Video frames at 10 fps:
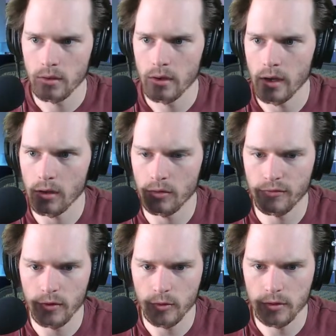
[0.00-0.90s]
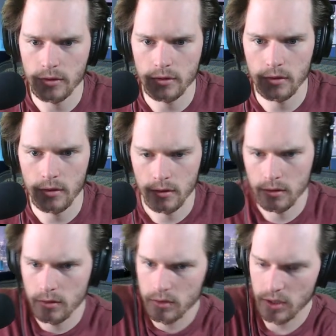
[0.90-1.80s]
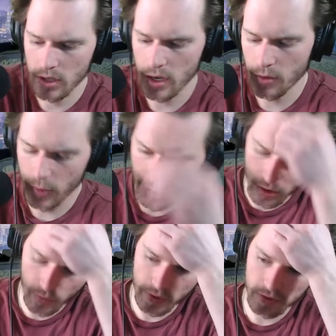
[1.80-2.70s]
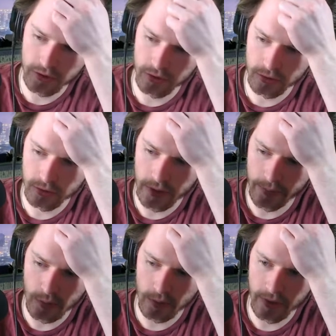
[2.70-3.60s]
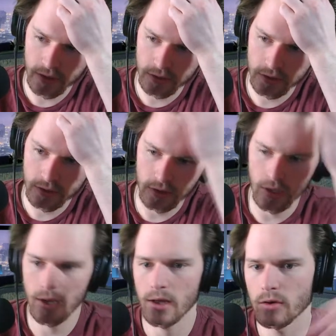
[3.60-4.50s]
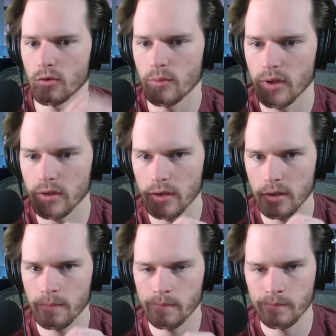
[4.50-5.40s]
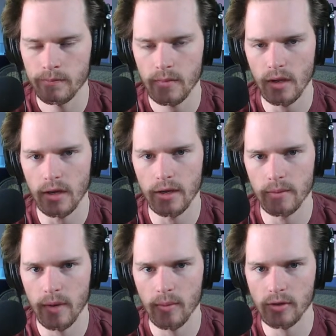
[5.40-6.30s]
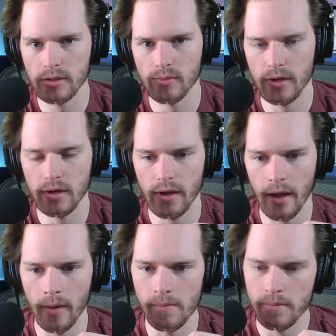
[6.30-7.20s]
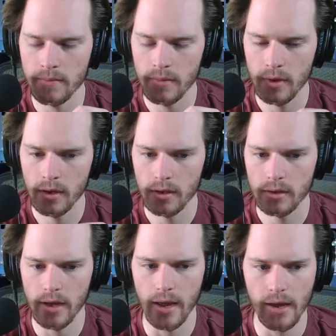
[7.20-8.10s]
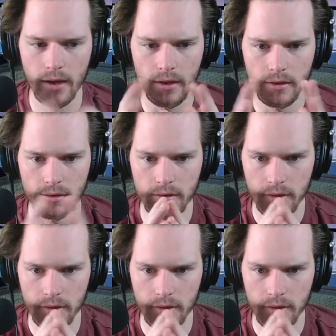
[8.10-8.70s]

Hello folks, today we are going to implement a new ability in my multiplayer game, and